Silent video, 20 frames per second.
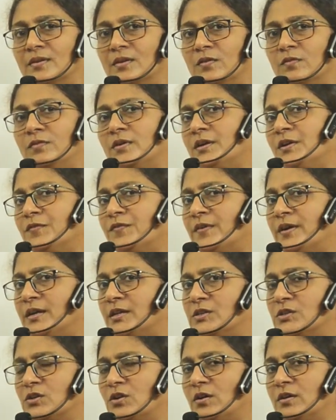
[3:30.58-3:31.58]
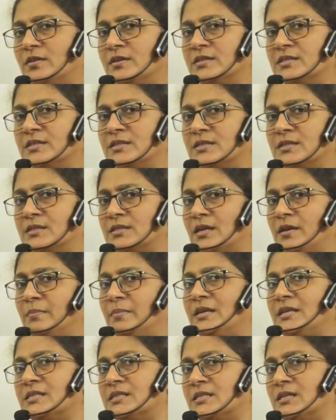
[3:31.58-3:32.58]
What if I draw the
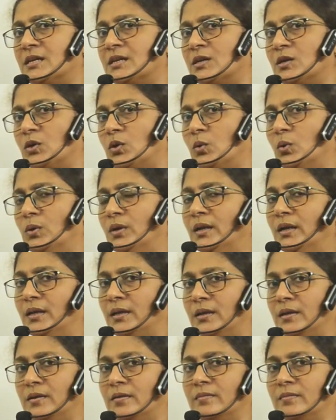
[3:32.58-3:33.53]
semicircle only?